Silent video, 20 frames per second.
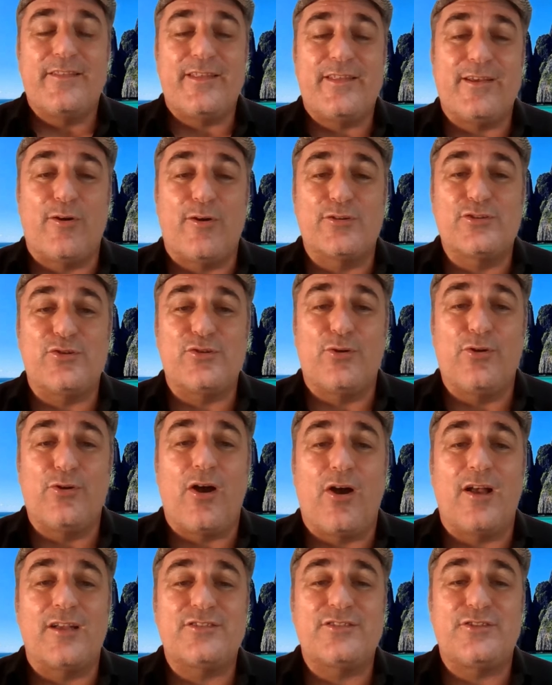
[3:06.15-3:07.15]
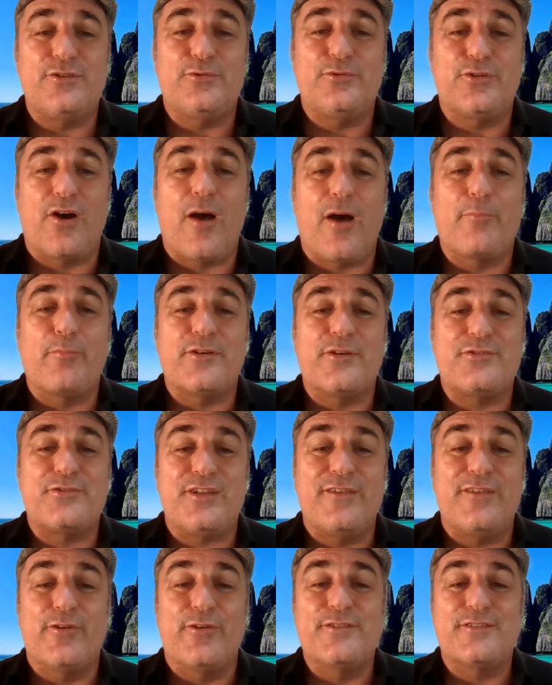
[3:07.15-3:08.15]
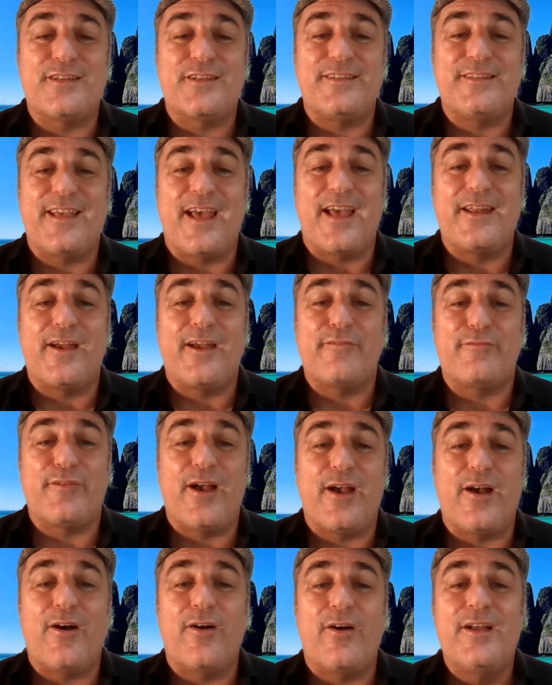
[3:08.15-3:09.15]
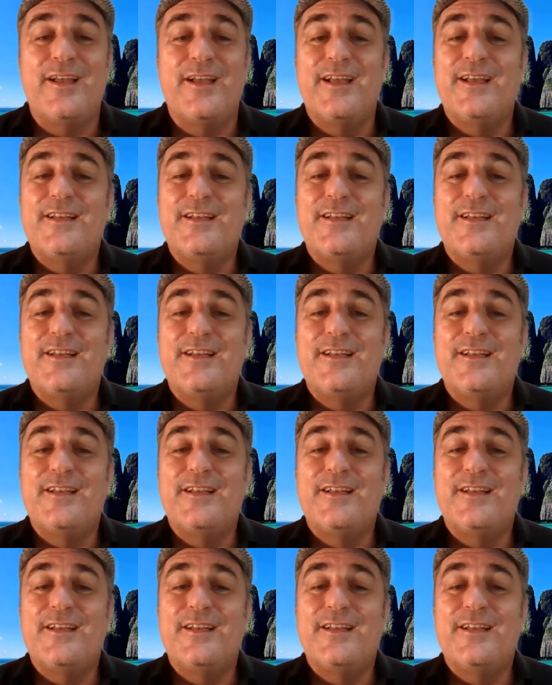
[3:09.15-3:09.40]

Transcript: They also lost two top receivers to the NFL.